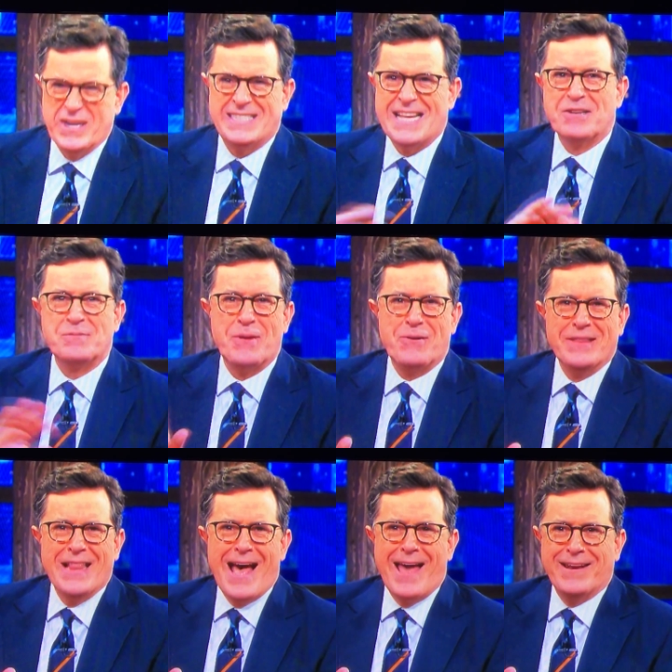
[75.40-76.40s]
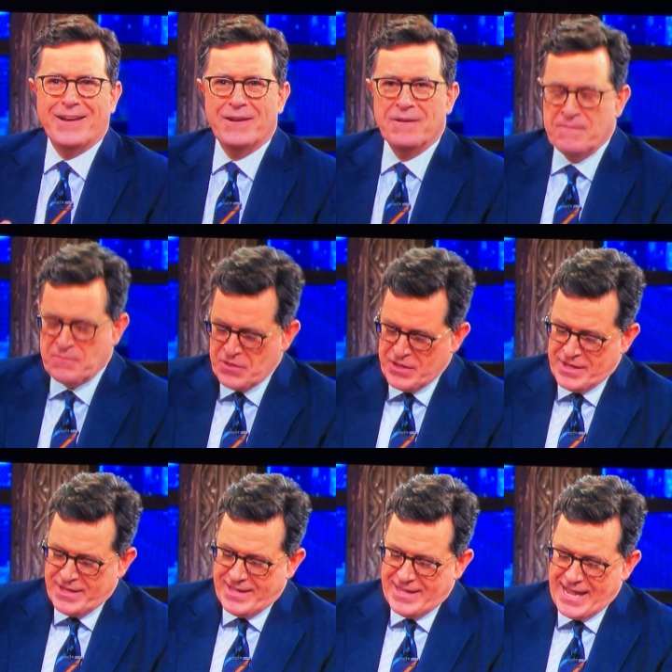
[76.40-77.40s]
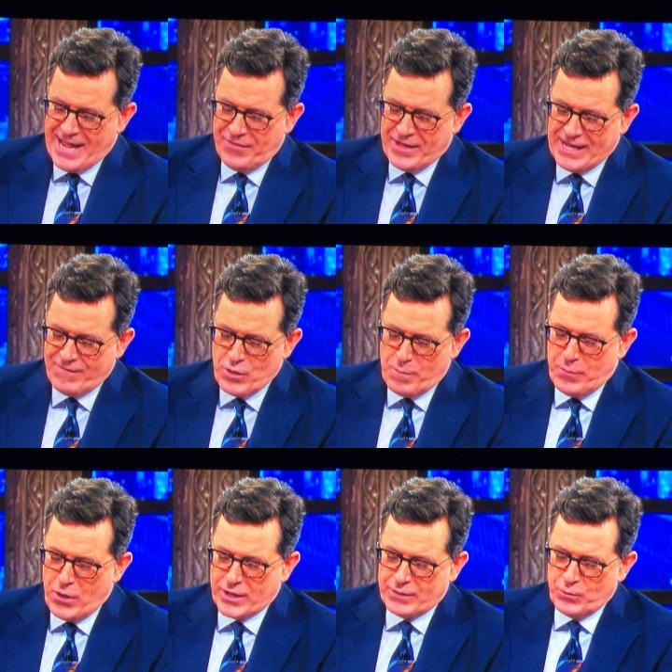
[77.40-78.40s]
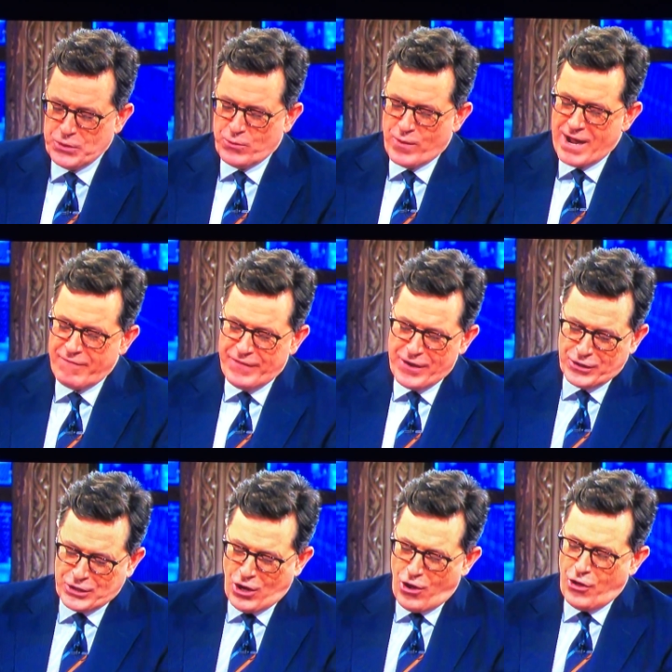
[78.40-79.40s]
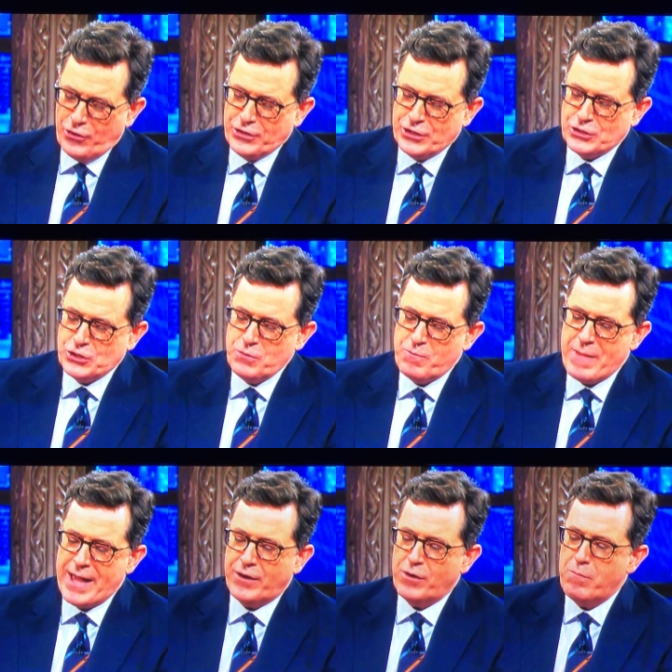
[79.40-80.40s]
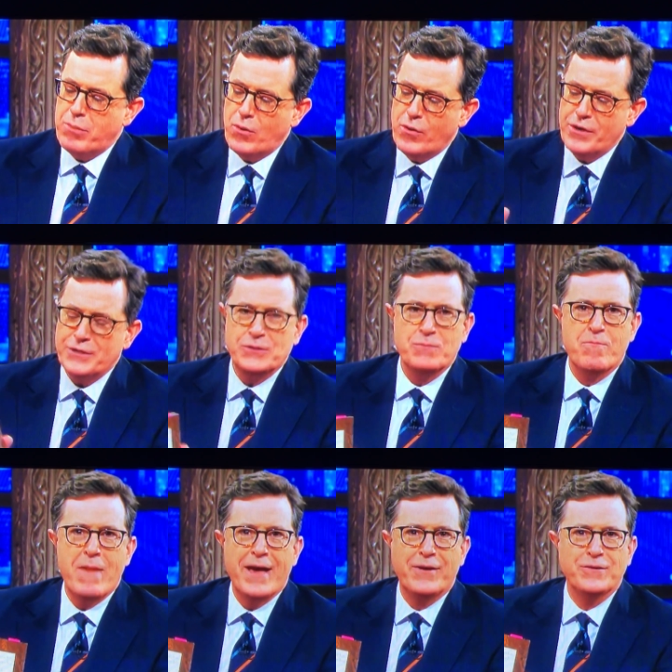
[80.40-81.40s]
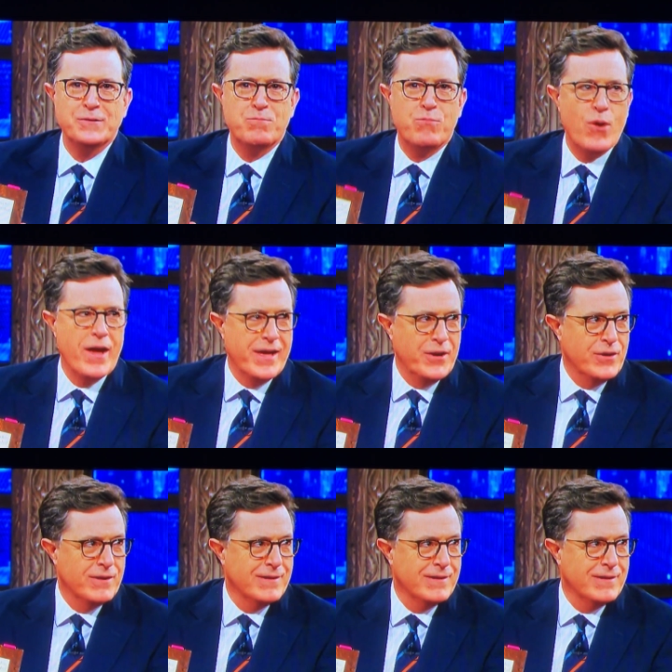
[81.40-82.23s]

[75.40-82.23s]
but it sounds better in Latin. And they give you a book when you arrive there called To Manner Born, To Manners Bred.